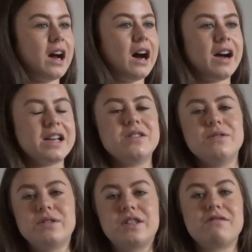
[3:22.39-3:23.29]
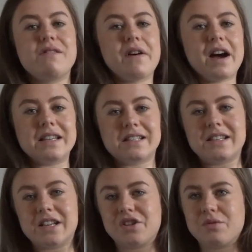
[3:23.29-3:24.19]
I use the revised
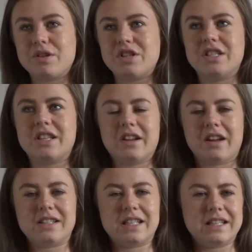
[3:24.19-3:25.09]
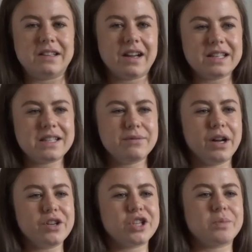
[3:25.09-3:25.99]
edition, which is the
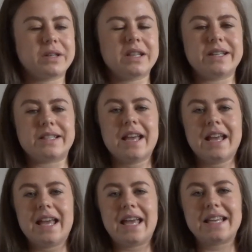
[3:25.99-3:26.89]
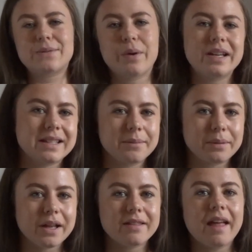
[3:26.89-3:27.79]
1991, just because it's way
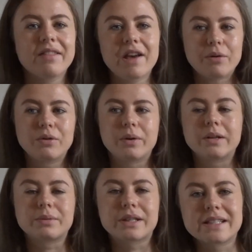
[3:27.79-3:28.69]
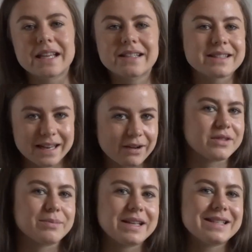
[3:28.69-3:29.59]
simpler than the older one, because it doesn't have
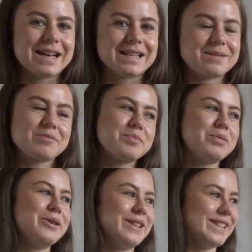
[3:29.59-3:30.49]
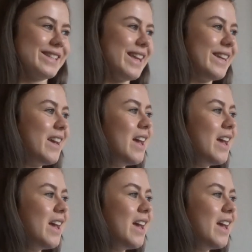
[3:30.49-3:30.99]
as many decimal points in.